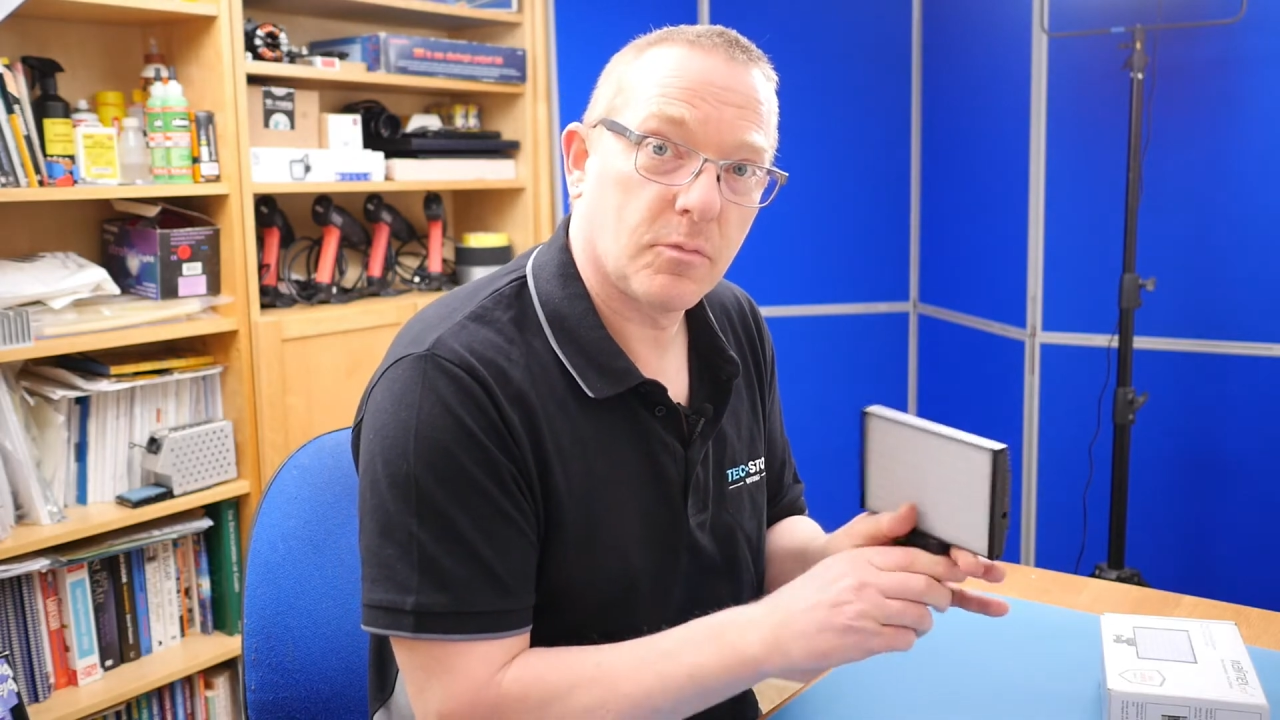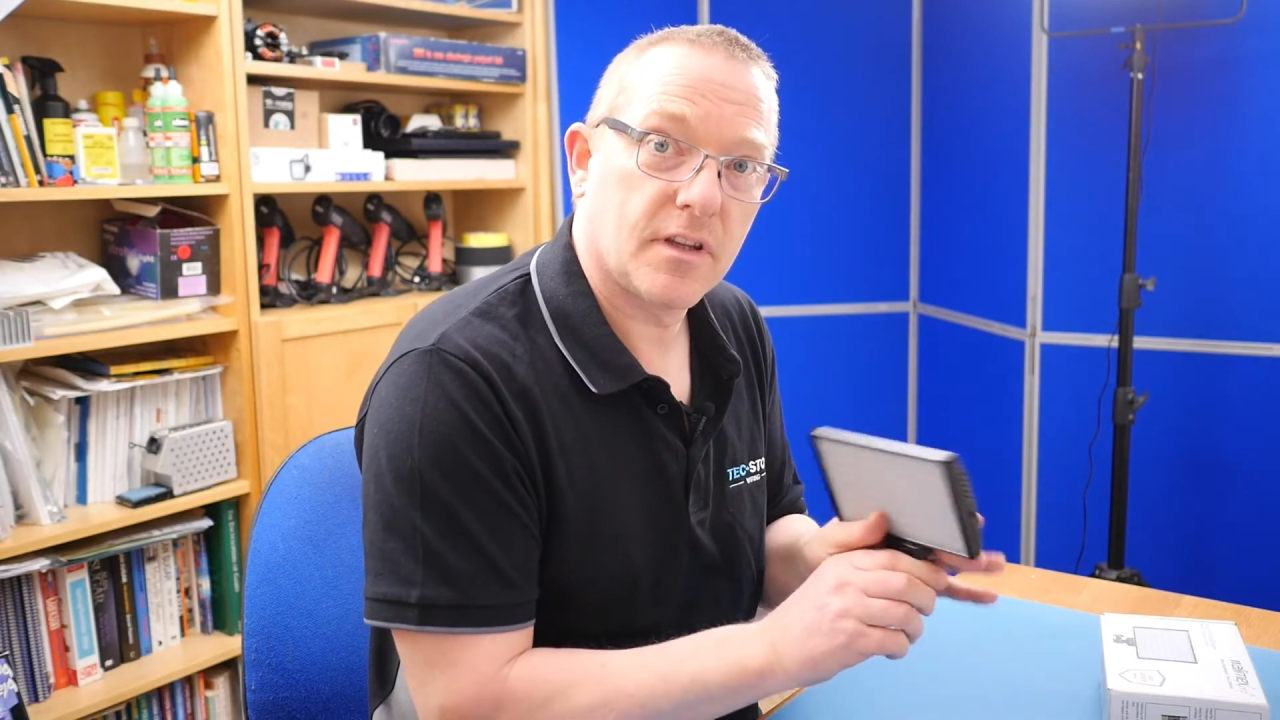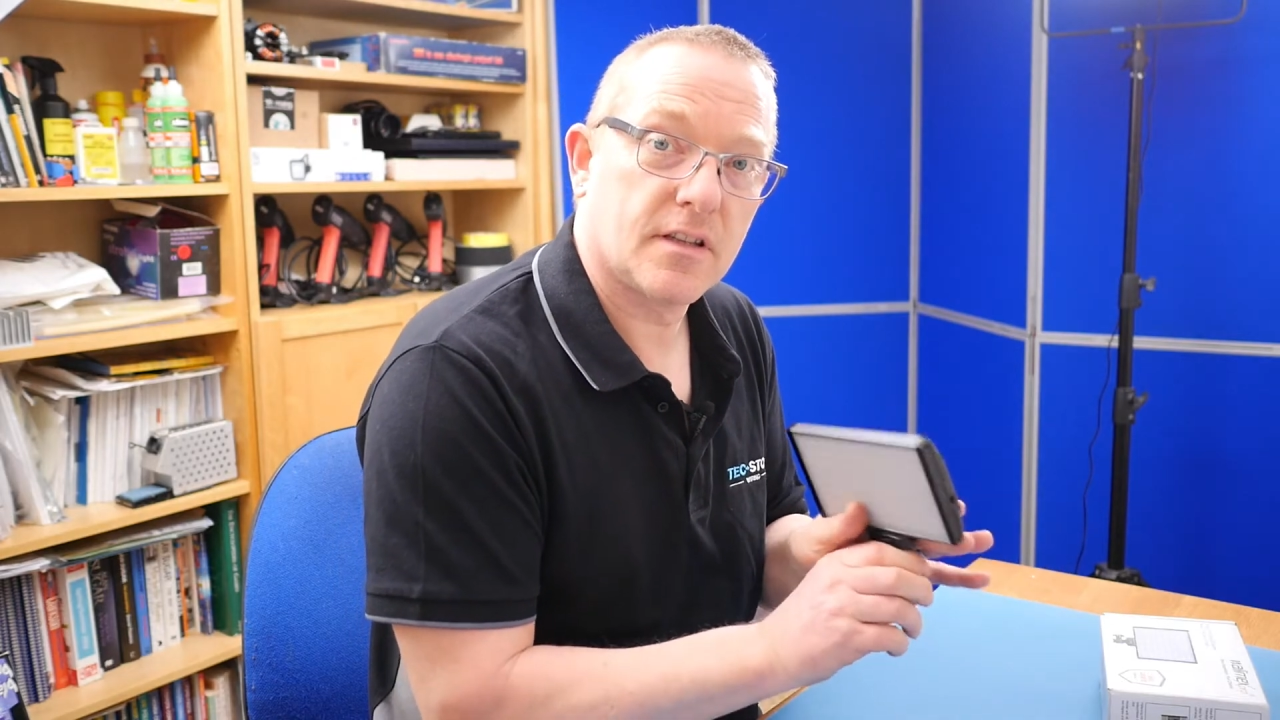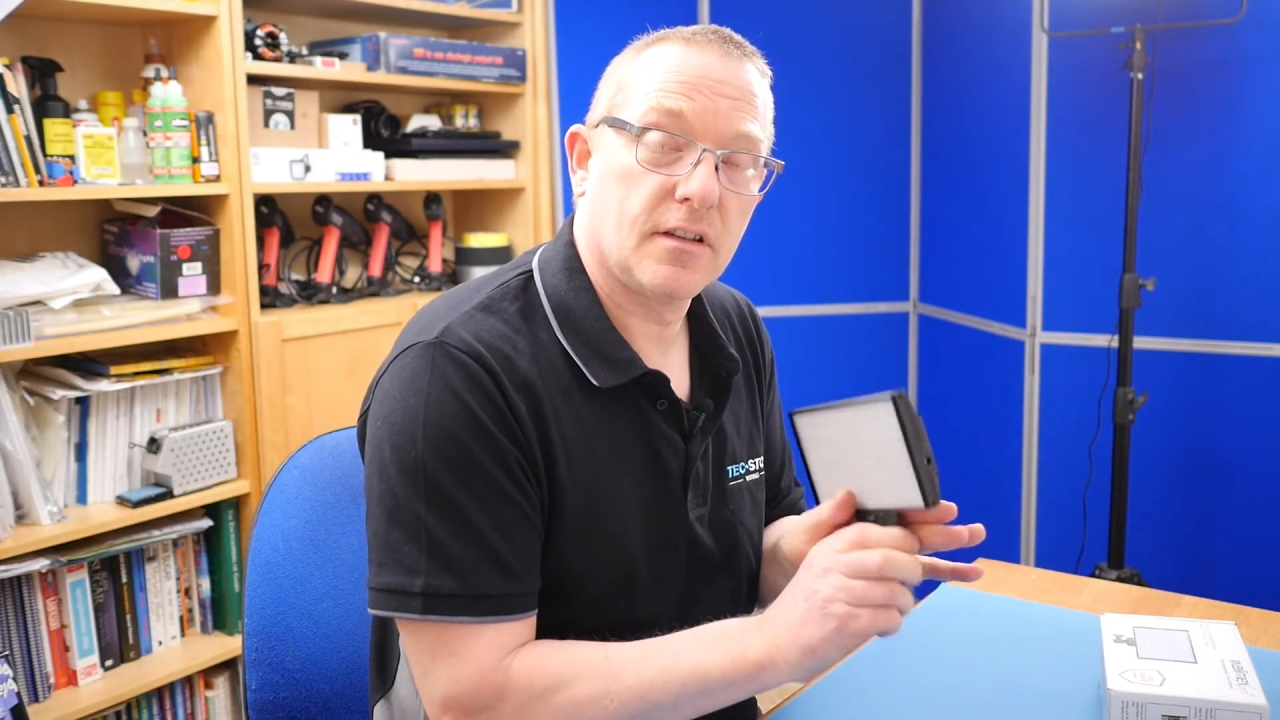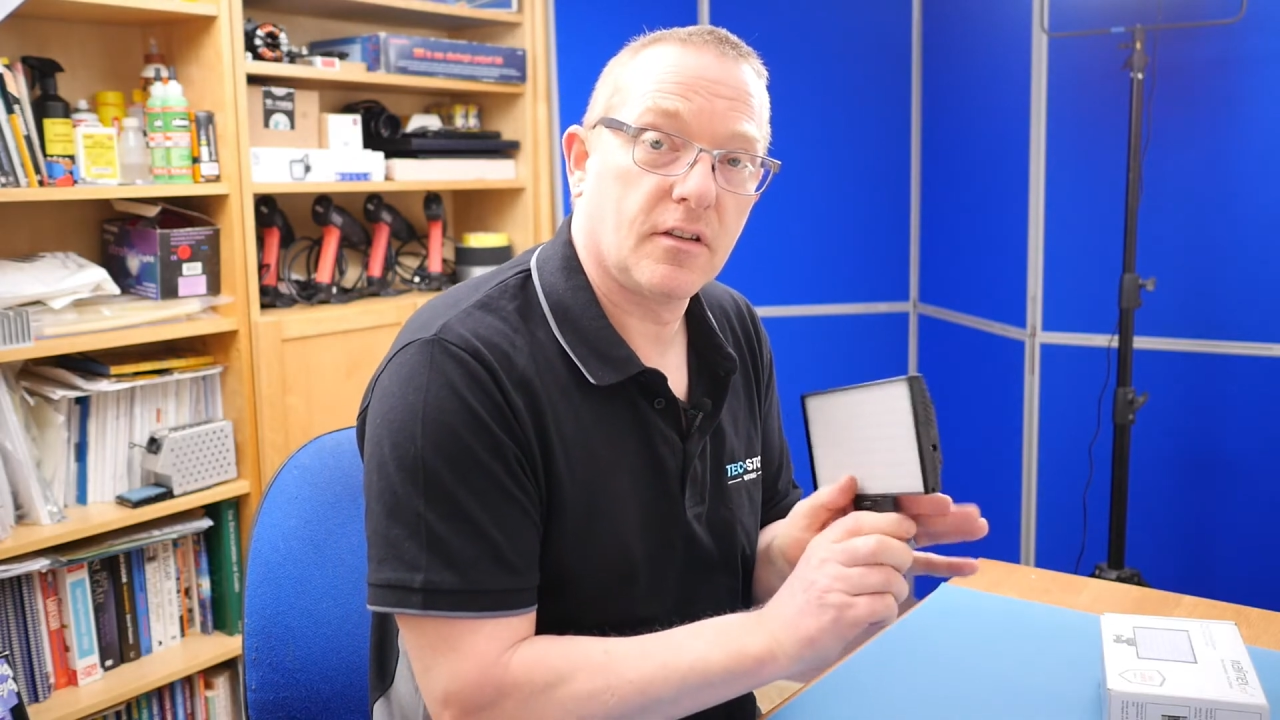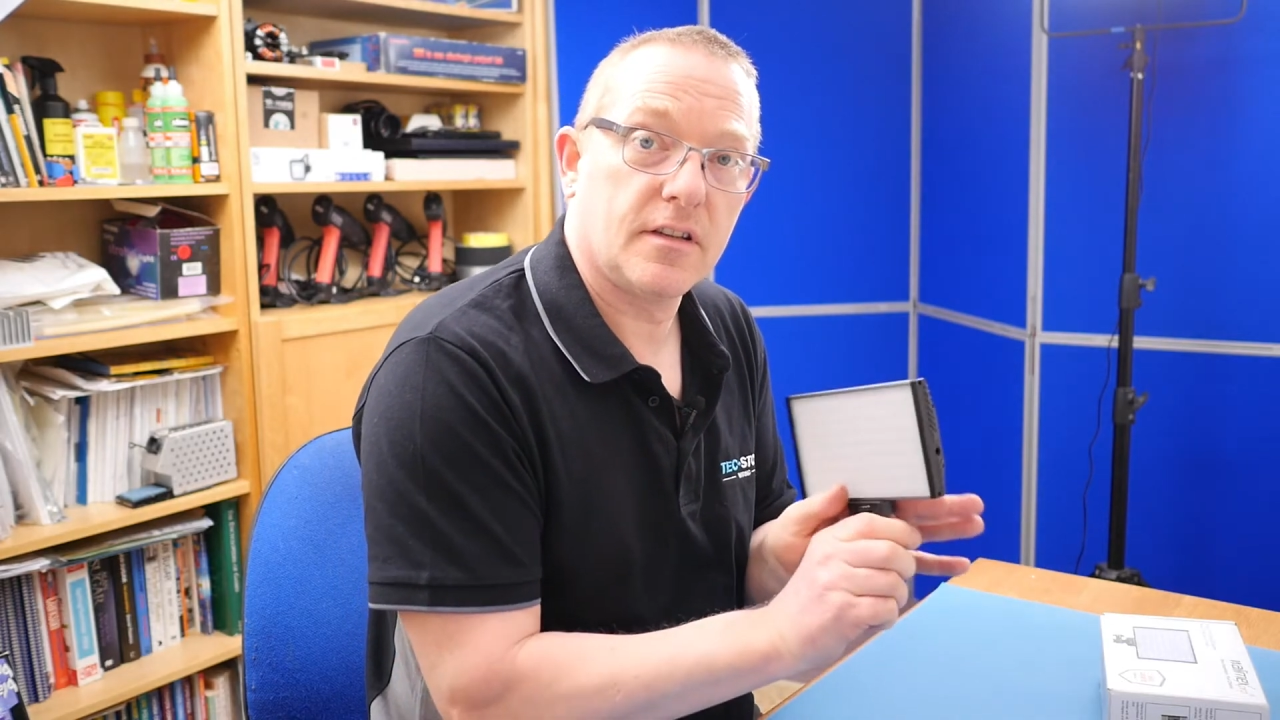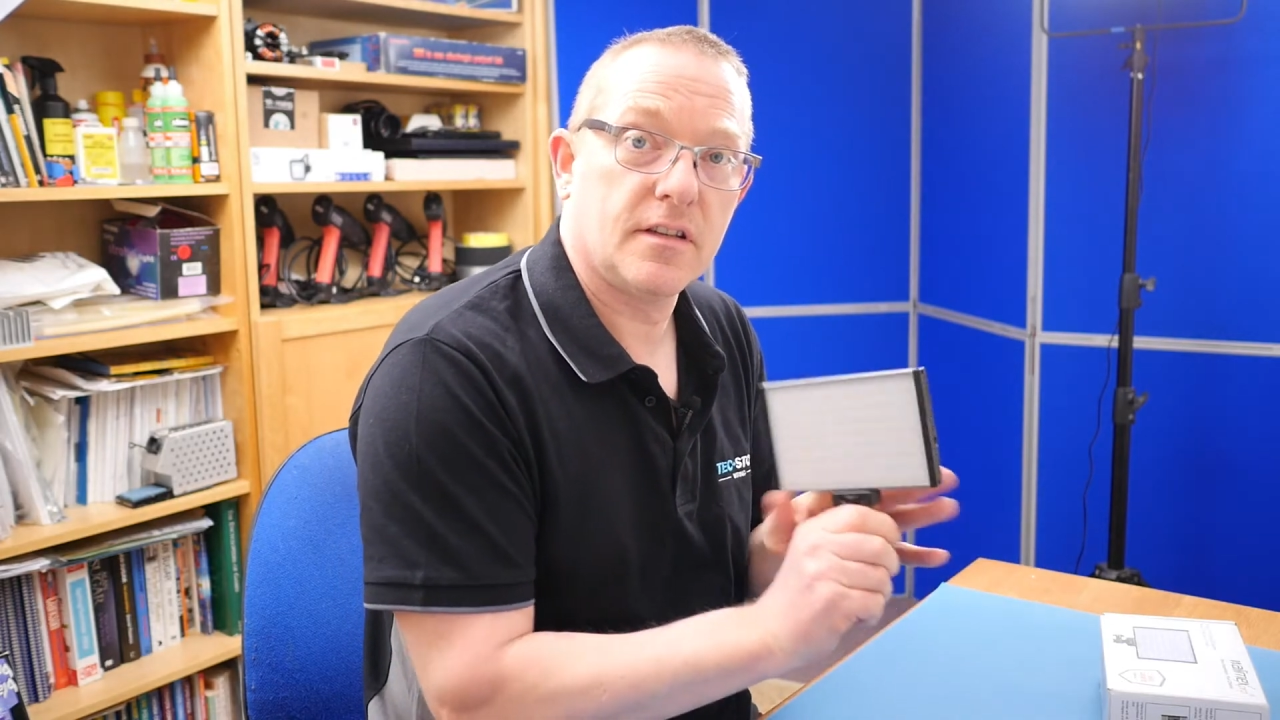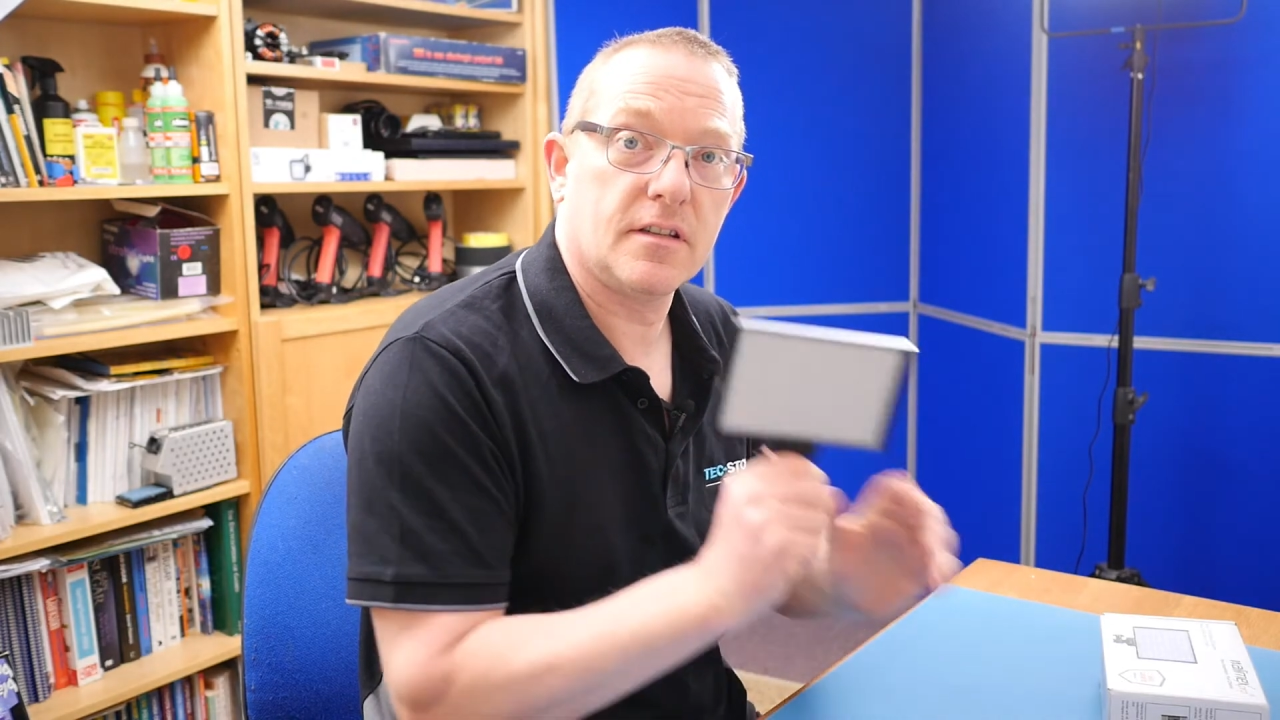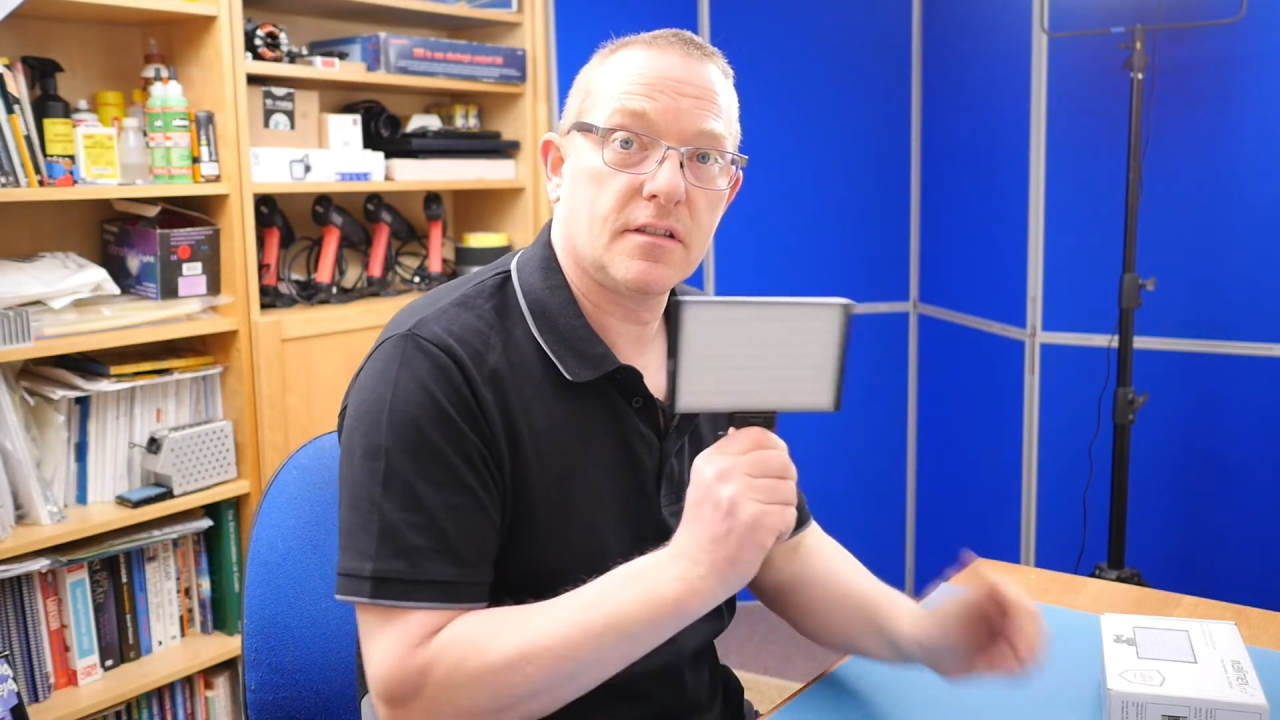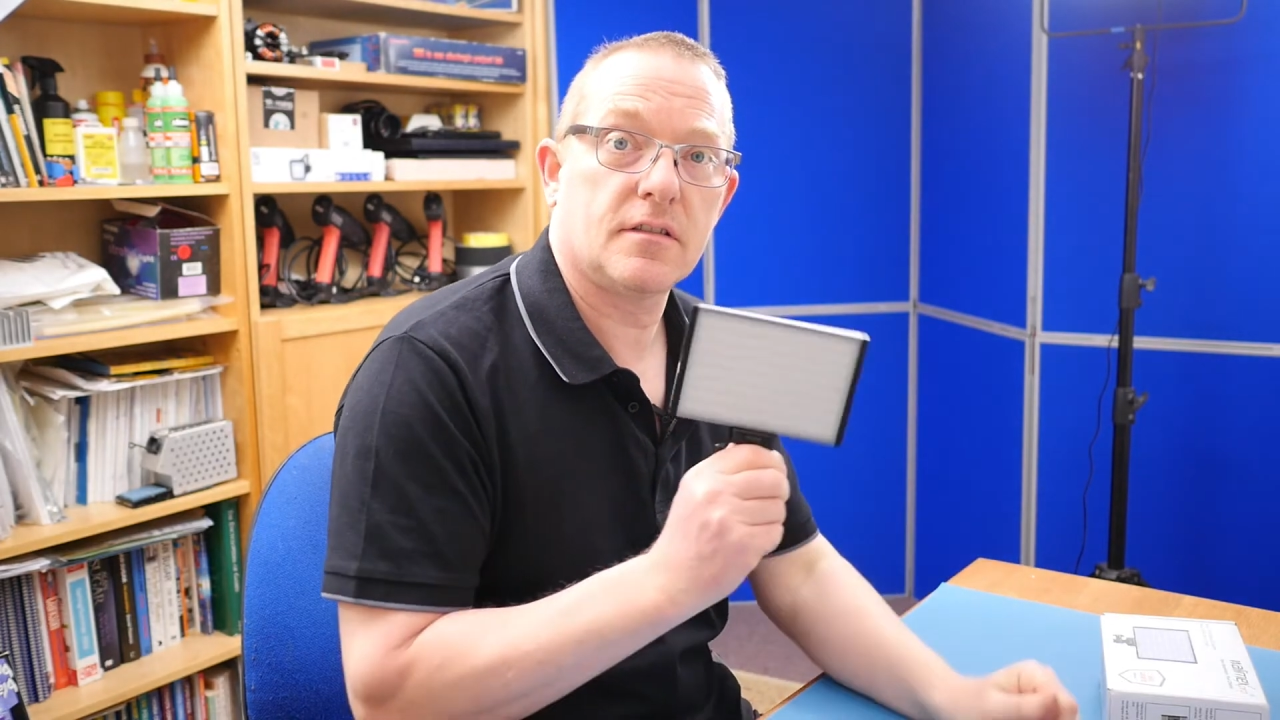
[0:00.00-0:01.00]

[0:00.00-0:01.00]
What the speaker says: with this light is